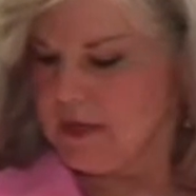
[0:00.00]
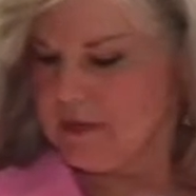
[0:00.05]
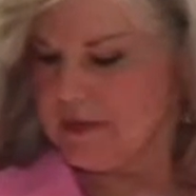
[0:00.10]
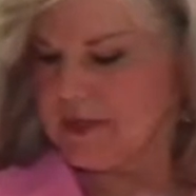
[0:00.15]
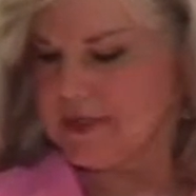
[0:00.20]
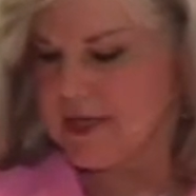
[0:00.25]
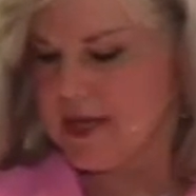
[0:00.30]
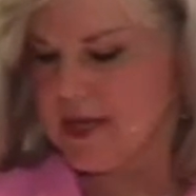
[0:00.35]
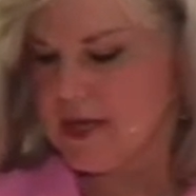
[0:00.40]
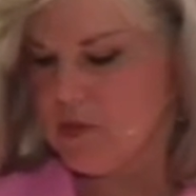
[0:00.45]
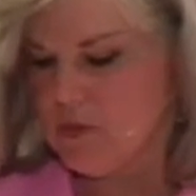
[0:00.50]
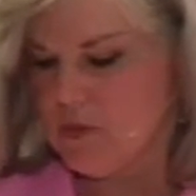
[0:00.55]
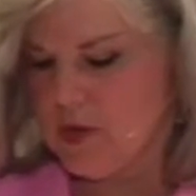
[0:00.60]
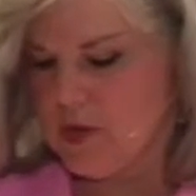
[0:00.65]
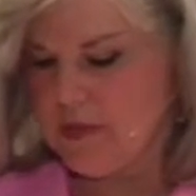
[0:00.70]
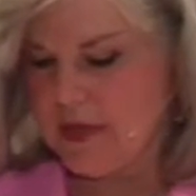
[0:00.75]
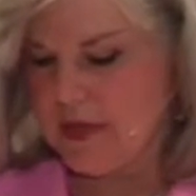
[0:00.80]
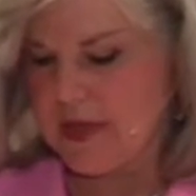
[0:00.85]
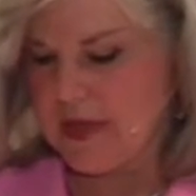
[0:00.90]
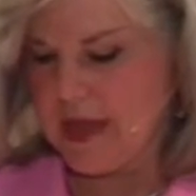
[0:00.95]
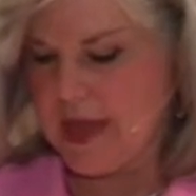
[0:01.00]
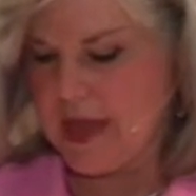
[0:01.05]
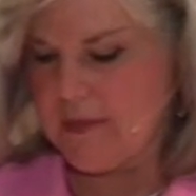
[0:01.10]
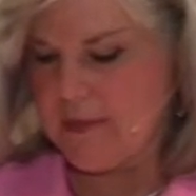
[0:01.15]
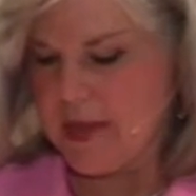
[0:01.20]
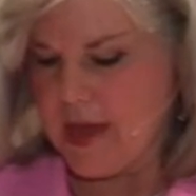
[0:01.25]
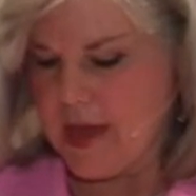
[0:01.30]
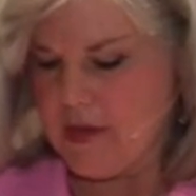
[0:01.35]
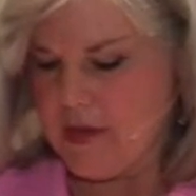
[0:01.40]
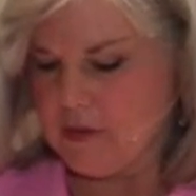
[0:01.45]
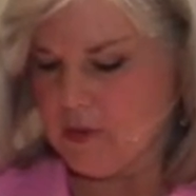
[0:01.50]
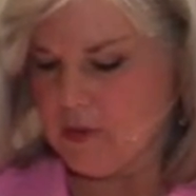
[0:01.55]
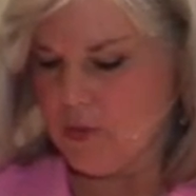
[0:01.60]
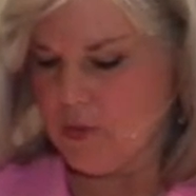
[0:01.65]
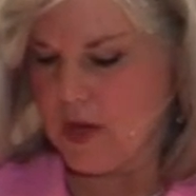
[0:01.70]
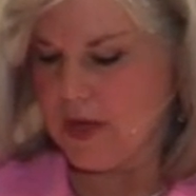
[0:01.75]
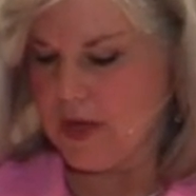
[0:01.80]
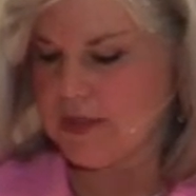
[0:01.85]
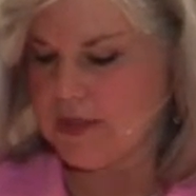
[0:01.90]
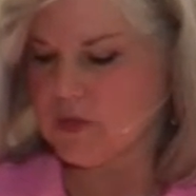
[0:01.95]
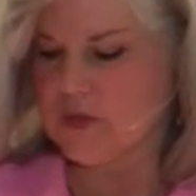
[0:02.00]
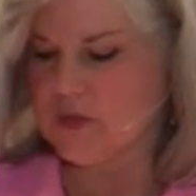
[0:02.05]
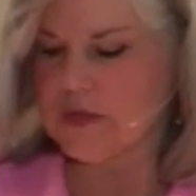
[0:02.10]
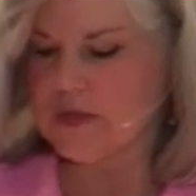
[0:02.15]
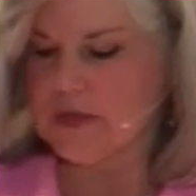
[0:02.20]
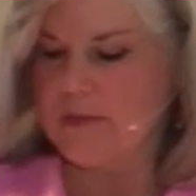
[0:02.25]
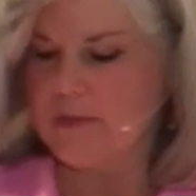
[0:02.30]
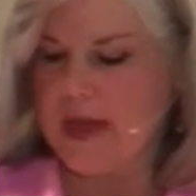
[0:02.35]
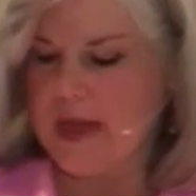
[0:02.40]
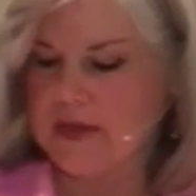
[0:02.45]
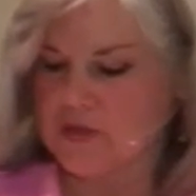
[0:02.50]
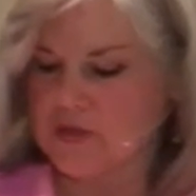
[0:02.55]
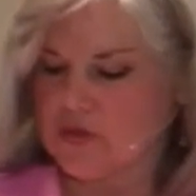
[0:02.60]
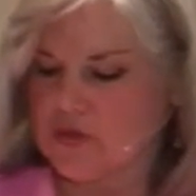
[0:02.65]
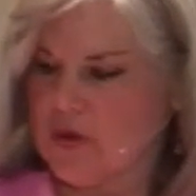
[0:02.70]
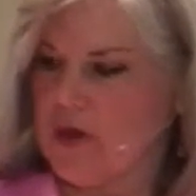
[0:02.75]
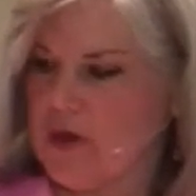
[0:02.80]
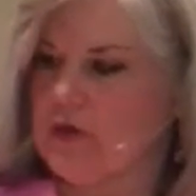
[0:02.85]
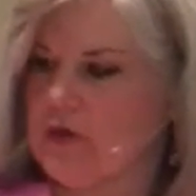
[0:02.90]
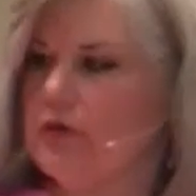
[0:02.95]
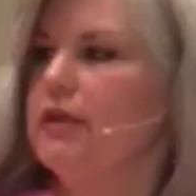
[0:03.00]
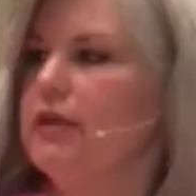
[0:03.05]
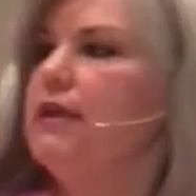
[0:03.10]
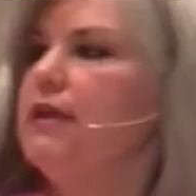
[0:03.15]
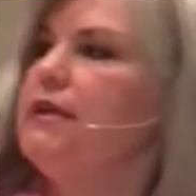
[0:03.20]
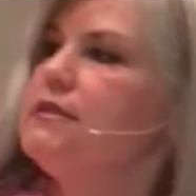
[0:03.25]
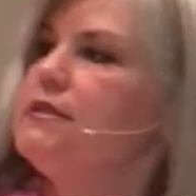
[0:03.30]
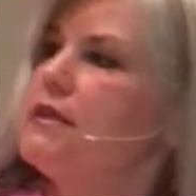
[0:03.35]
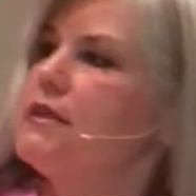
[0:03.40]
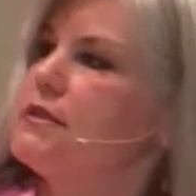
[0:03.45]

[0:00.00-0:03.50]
The second one that came out was with the Master on Our Knees.